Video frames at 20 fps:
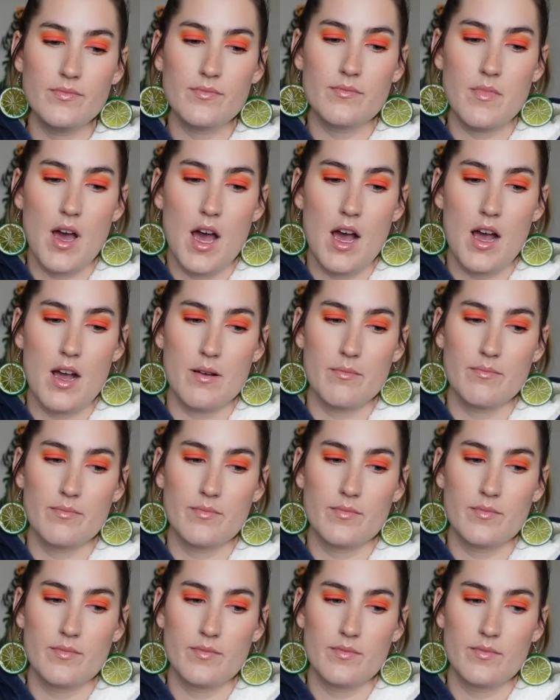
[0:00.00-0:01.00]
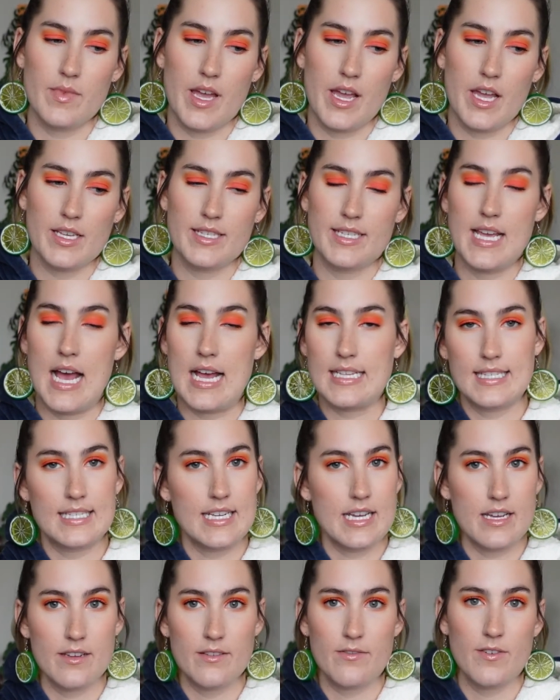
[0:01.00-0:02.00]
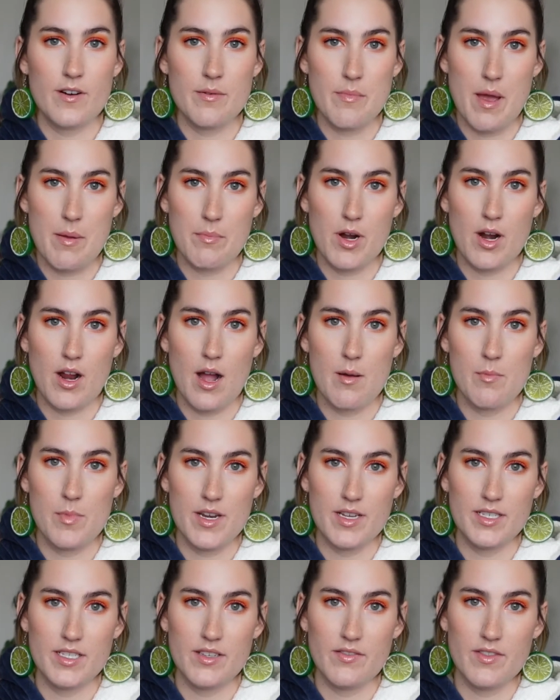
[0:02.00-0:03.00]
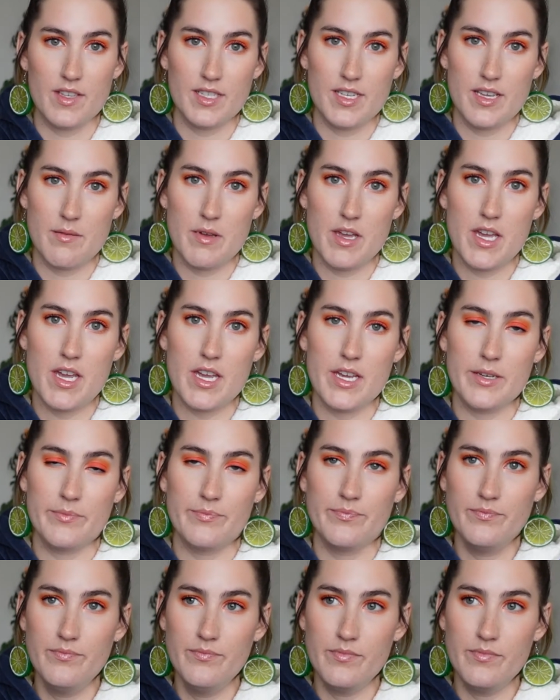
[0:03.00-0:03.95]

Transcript: um, like testing for member companies of the C B E.